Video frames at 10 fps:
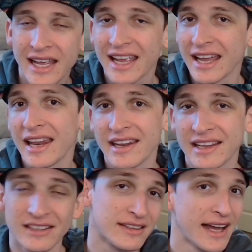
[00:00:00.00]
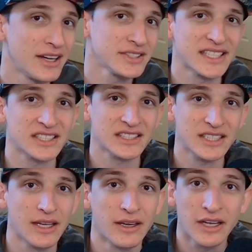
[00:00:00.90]
and it allows us
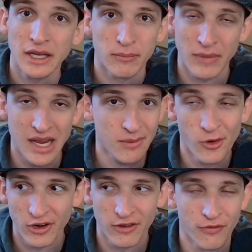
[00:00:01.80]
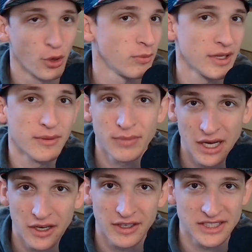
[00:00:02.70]
to make more informed and
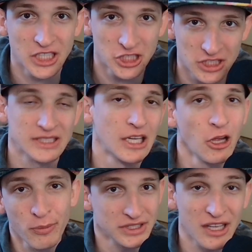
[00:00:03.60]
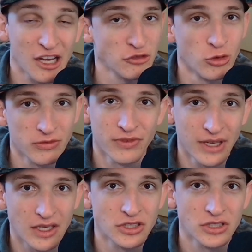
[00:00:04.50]
better decisions to help us catch more
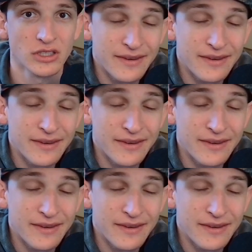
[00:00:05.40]
fish.